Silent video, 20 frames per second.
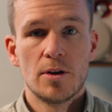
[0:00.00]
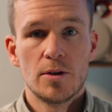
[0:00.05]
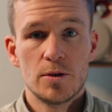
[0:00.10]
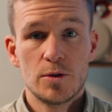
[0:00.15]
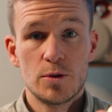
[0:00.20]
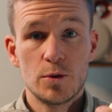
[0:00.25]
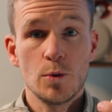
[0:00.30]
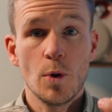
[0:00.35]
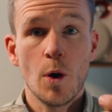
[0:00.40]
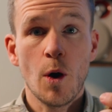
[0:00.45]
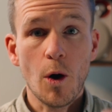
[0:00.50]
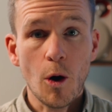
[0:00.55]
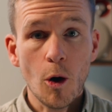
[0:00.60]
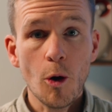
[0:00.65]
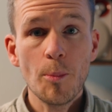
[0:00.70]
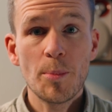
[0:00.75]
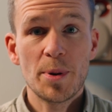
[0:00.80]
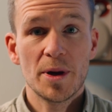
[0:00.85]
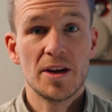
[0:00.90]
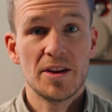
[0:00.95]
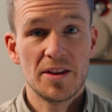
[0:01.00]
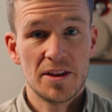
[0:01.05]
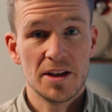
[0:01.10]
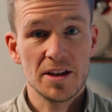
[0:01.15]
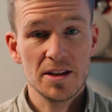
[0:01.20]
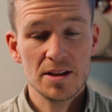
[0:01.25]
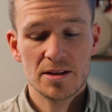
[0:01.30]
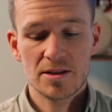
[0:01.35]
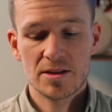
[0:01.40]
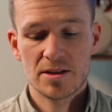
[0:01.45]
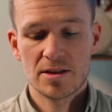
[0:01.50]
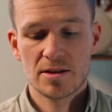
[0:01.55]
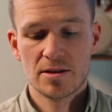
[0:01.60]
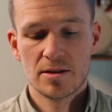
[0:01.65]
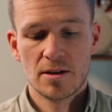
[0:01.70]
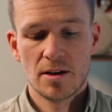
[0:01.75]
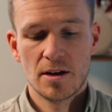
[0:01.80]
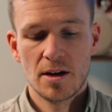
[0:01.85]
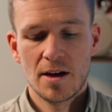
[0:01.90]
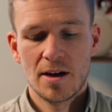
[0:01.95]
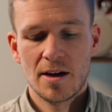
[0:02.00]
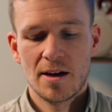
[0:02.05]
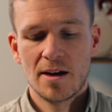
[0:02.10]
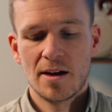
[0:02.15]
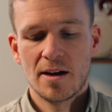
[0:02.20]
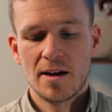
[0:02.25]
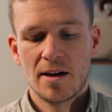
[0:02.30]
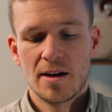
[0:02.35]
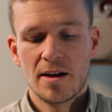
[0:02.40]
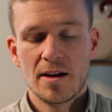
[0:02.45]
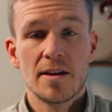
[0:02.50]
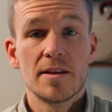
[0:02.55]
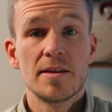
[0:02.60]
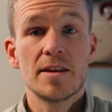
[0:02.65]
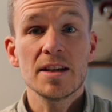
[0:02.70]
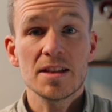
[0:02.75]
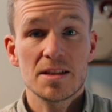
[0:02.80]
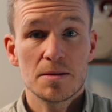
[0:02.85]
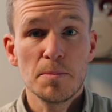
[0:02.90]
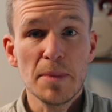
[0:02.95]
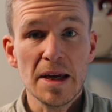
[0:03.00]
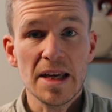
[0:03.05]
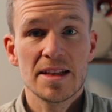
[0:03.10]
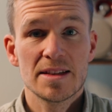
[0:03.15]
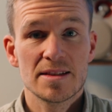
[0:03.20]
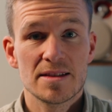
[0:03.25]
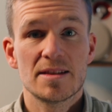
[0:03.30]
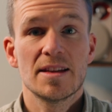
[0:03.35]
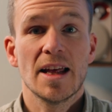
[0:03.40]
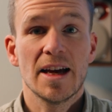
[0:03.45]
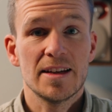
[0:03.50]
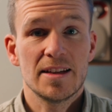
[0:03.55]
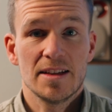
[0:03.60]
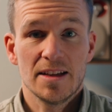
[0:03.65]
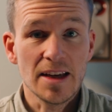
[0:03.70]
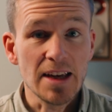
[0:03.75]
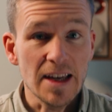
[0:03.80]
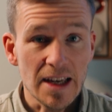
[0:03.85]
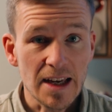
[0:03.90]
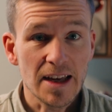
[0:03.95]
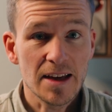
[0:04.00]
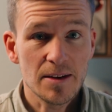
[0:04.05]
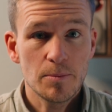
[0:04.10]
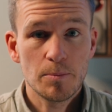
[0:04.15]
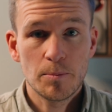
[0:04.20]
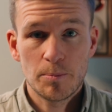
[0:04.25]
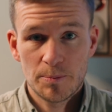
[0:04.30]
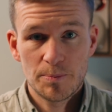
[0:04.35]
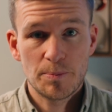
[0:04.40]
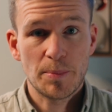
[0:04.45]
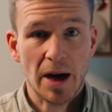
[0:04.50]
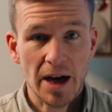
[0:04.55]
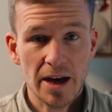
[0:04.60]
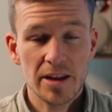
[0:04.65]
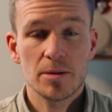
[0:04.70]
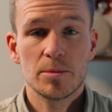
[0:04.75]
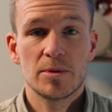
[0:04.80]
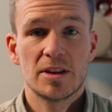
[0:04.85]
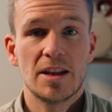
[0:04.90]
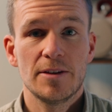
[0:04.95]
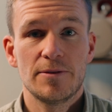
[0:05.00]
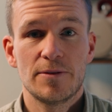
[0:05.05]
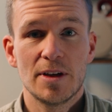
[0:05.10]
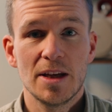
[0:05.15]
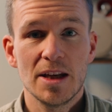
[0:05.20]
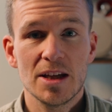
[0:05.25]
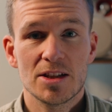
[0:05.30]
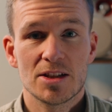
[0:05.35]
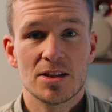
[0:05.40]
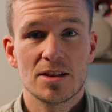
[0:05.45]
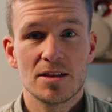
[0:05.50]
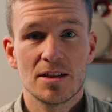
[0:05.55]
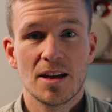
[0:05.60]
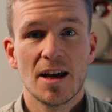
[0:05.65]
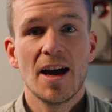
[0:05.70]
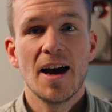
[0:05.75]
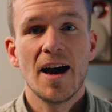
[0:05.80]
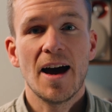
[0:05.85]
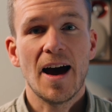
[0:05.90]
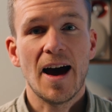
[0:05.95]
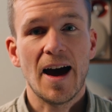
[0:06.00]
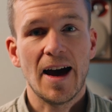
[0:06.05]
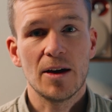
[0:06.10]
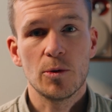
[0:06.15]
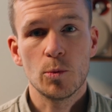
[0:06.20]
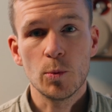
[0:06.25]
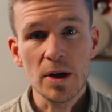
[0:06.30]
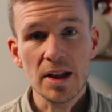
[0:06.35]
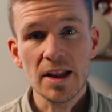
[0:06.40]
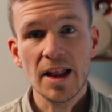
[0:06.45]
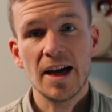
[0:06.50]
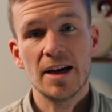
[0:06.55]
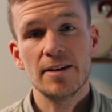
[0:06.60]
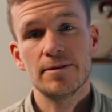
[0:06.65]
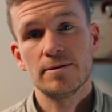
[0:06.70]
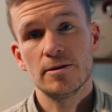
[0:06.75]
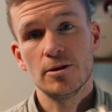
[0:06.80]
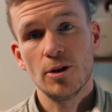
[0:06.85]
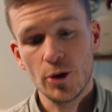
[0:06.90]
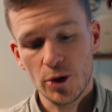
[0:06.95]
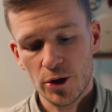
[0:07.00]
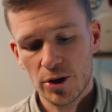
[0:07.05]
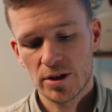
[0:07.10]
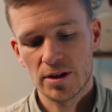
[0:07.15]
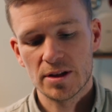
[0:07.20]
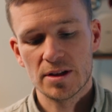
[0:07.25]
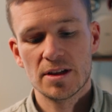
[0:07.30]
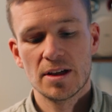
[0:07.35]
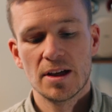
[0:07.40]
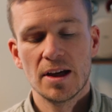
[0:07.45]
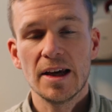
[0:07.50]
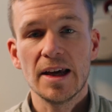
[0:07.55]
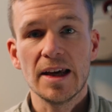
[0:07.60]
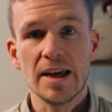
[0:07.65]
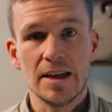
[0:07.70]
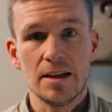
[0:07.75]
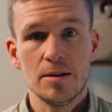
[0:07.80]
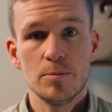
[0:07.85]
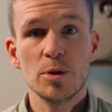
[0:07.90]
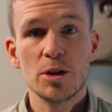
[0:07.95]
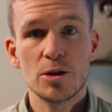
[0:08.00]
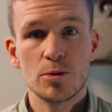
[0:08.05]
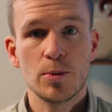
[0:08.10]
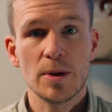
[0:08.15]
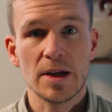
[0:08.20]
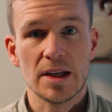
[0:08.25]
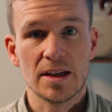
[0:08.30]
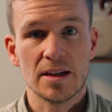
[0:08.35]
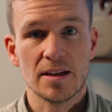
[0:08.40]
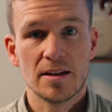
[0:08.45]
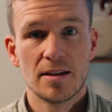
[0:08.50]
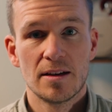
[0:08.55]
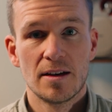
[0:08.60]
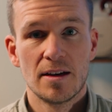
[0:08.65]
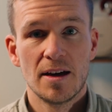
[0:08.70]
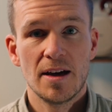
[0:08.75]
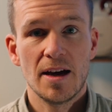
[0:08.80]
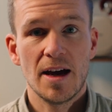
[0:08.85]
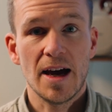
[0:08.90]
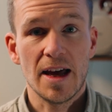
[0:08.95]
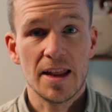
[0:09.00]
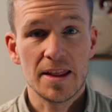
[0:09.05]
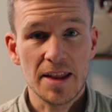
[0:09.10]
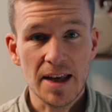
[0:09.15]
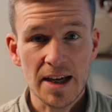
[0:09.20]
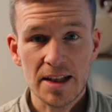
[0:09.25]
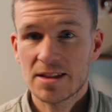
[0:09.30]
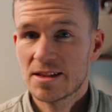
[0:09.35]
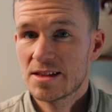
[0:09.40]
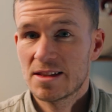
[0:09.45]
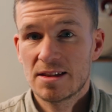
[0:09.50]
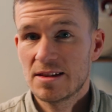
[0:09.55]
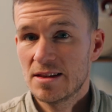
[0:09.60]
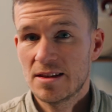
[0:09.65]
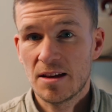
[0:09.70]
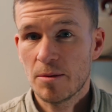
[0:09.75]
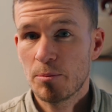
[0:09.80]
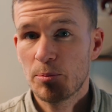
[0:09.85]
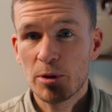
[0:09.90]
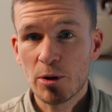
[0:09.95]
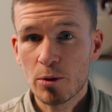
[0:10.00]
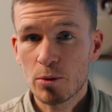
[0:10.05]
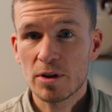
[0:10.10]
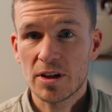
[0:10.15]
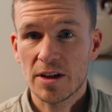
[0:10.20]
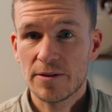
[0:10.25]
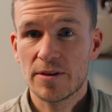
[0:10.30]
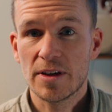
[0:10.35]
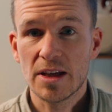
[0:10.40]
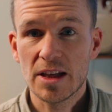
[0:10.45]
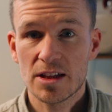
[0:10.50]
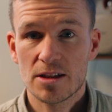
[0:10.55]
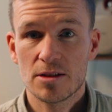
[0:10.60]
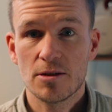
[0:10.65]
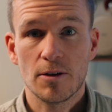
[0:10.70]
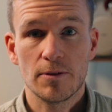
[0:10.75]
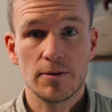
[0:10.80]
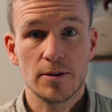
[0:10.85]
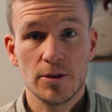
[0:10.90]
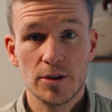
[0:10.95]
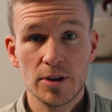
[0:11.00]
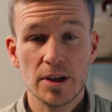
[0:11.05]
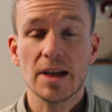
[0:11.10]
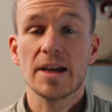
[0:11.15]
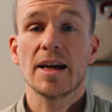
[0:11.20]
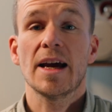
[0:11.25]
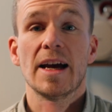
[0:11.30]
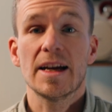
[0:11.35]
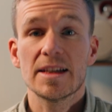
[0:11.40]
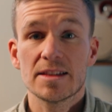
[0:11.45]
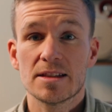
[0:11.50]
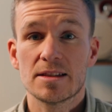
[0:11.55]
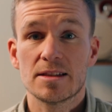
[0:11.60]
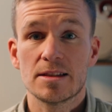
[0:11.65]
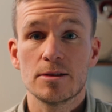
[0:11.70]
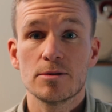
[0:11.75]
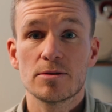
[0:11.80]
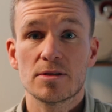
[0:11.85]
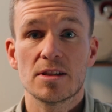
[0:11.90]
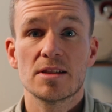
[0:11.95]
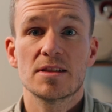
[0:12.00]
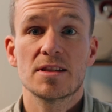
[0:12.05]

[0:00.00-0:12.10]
to open this, this means that by the definition, I will have learned in between. And that's the pure definition of learning as it's used in